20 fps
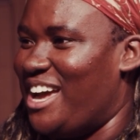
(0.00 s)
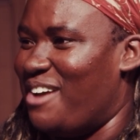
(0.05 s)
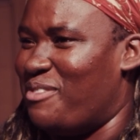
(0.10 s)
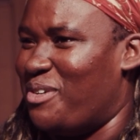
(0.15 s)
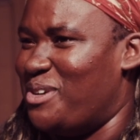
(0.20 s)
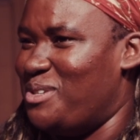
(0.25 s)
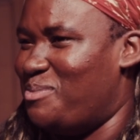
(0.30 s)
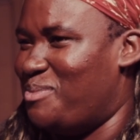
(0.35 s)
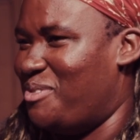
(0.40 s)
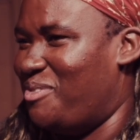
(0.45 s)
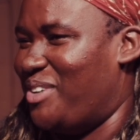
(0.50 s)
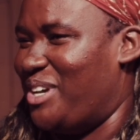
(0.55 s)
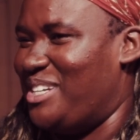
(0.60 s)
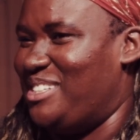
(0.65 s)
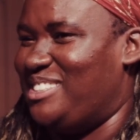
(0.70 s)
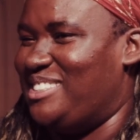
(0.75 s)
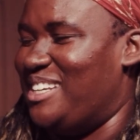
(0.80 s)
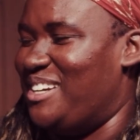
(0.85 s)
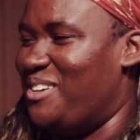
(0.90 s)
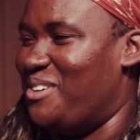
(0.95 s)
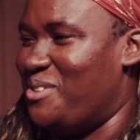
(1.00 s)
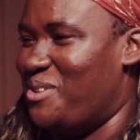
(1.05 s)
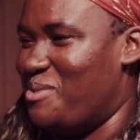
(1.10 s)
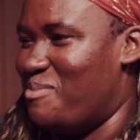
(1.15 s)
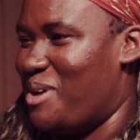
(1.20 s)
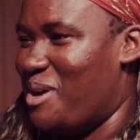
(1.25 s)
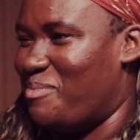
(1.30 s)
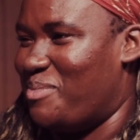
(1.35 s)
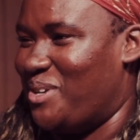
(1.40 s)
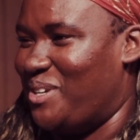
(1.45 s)
I've always been very cynical
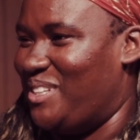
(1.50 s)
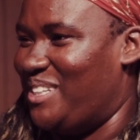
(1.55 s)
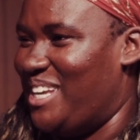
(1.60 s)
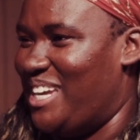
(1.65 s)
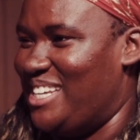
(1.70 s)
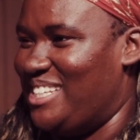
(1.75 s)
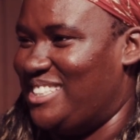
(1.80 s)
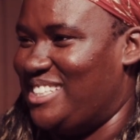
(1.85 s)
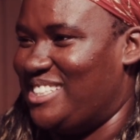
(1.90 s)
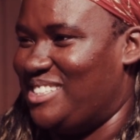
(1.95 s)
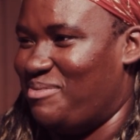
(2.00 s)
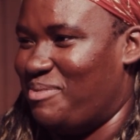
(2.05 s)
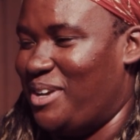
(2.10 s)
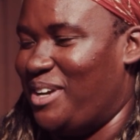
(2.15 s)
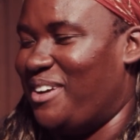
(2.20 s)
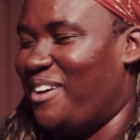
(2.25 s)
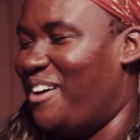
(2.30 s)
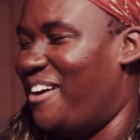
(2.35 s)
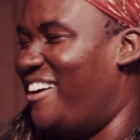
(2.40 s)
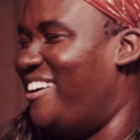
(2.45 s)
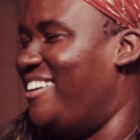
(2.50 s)
about birthdays because 'cause I'm like, "Oh,